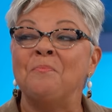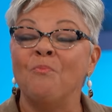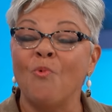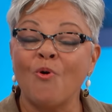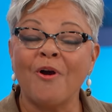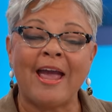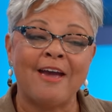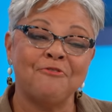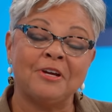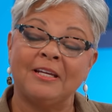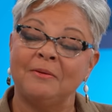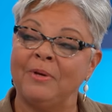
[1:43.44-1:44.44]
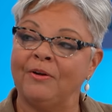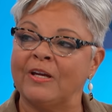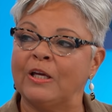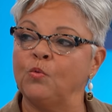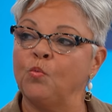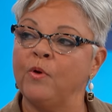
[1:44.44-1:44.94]
more African
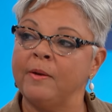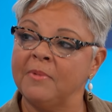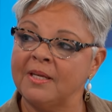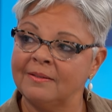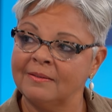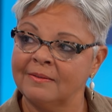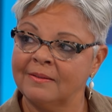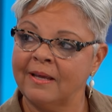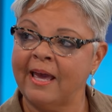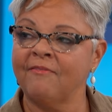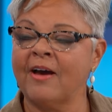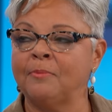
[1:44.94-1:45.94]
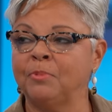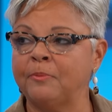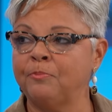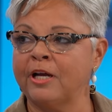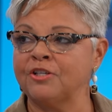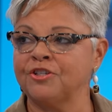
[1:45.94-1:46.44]
American women have high
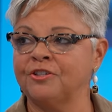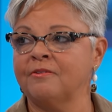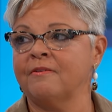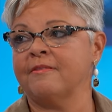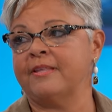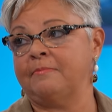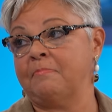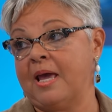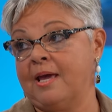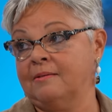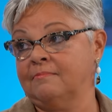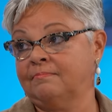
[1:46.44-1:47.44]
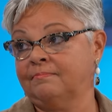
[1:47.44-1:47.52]
blood pressure than men.